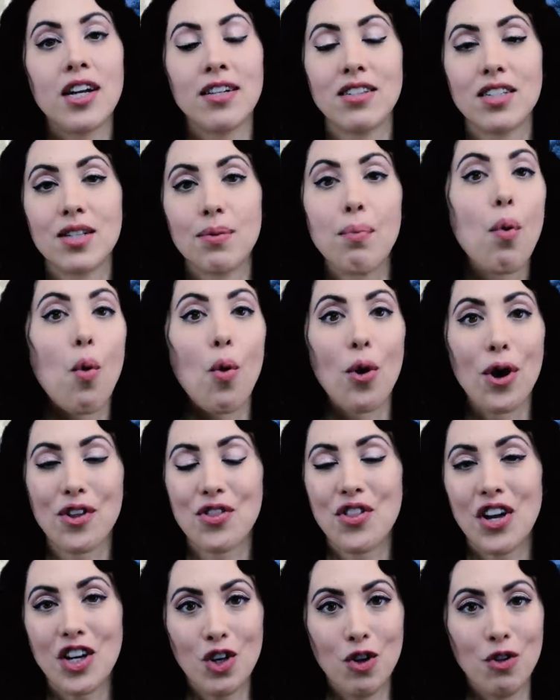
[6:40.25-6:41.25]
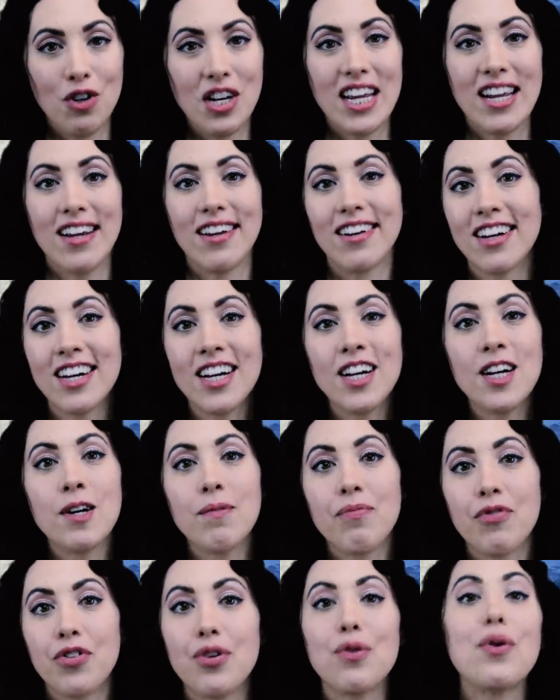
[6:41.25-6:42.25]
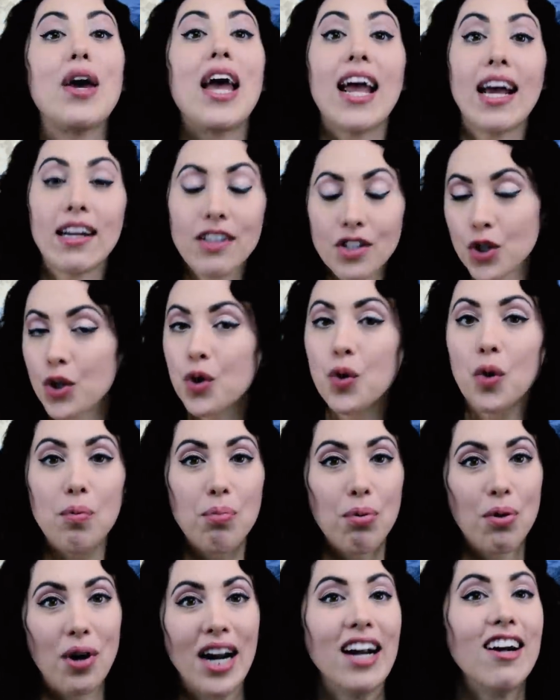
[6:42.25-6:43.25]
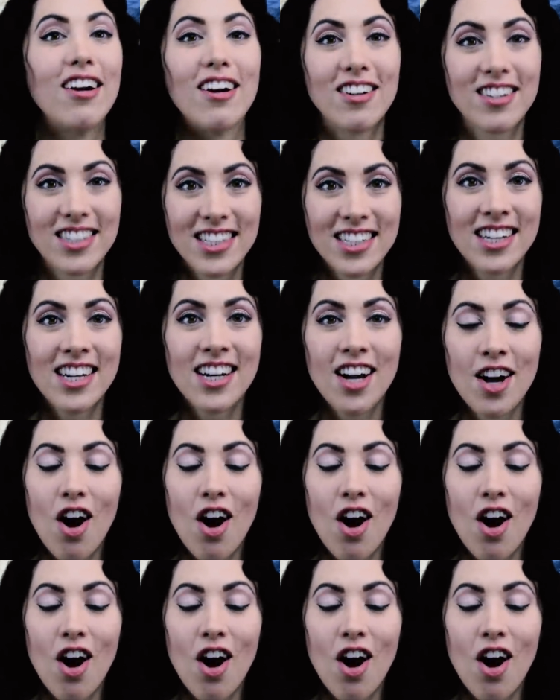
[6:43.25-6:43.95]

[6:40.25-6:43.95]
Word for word: and support that you need to answer your prayers.